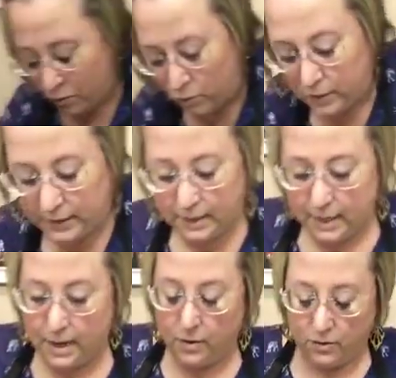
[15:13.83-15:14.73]
Holy
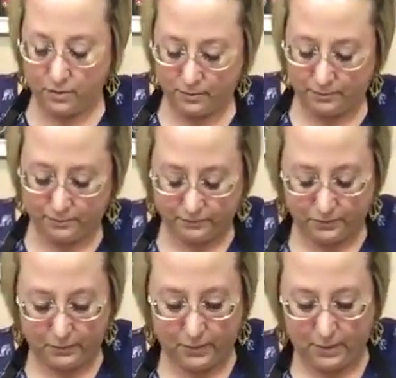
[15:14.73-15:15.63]
cow.
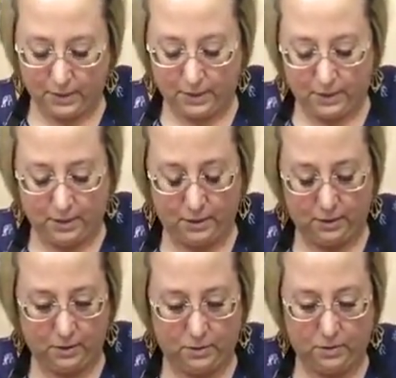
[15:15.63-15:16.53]

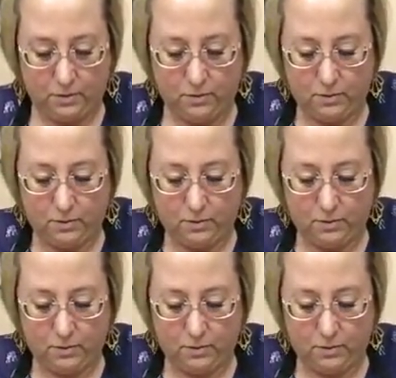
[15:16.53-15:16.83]
Here, I'll